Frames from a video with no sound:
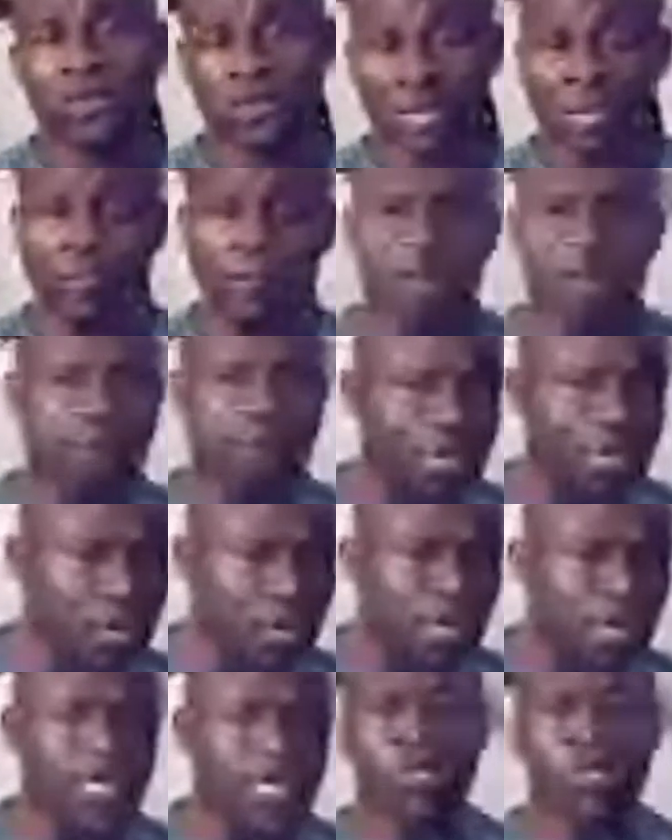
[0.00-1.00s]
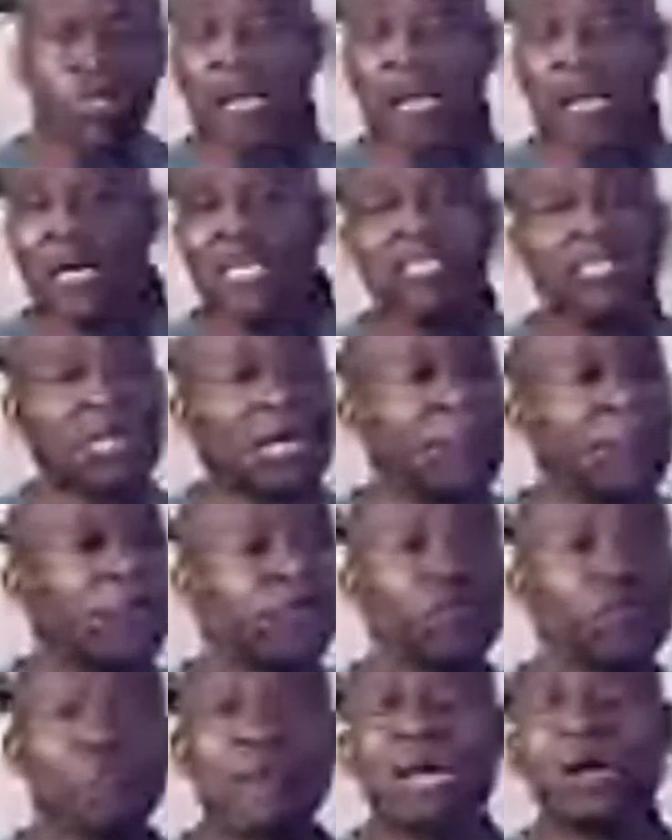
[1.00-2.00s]
So I'm going to be looking into that
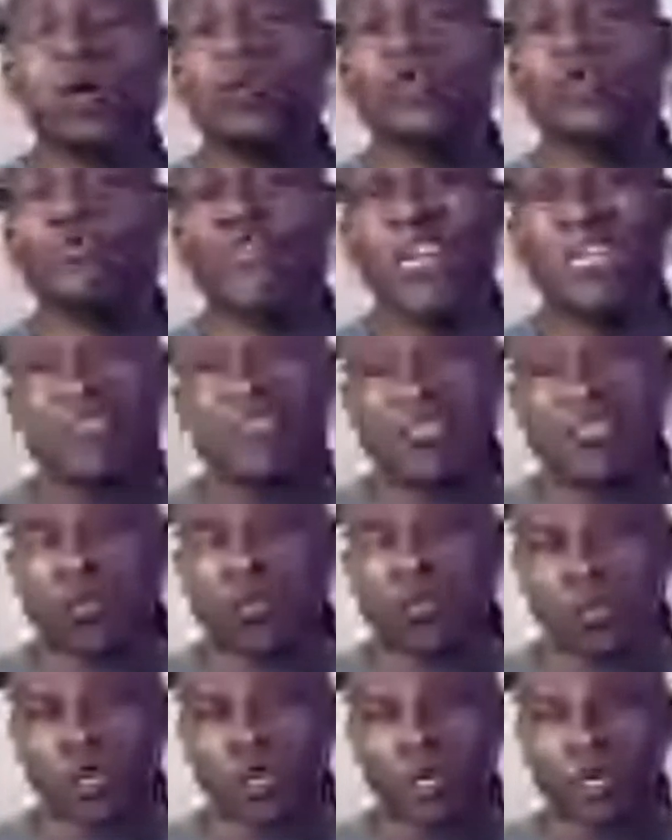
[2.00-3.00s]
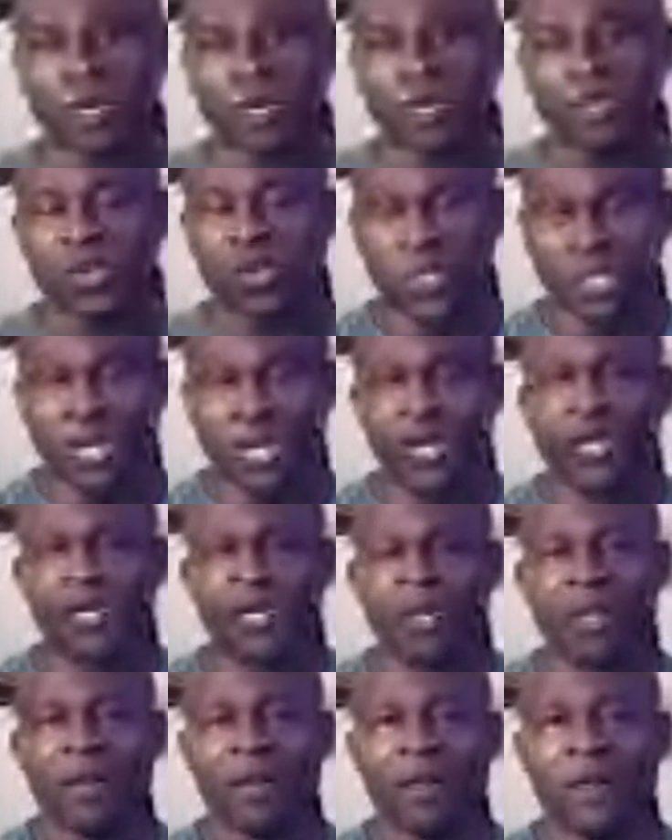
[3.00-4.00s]
myself, doing my own research. You
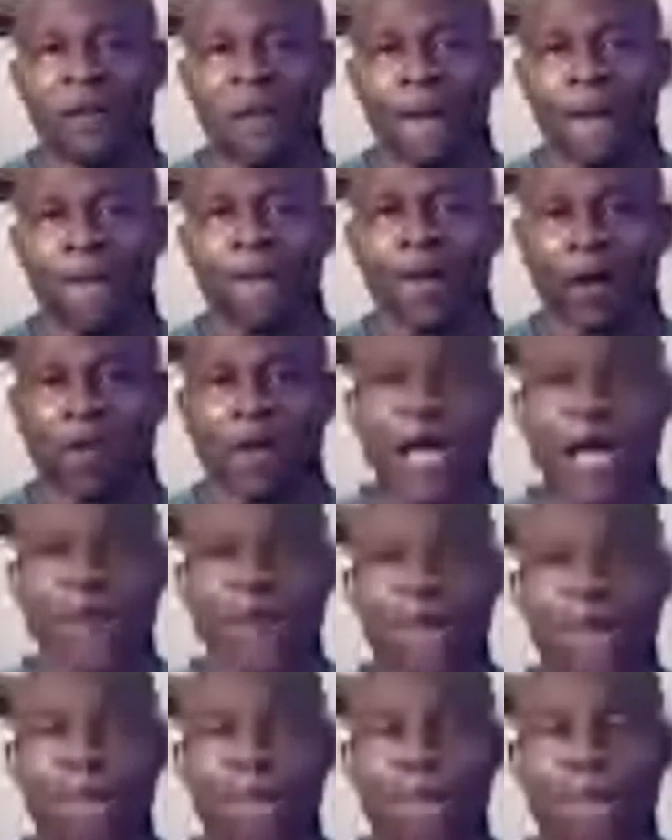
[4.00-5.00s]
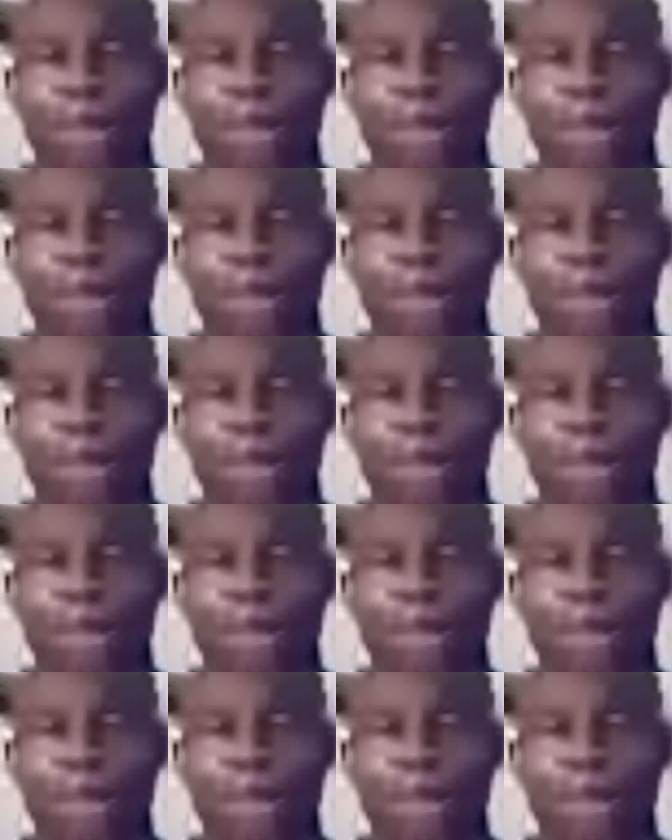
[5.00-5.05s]
did. All right?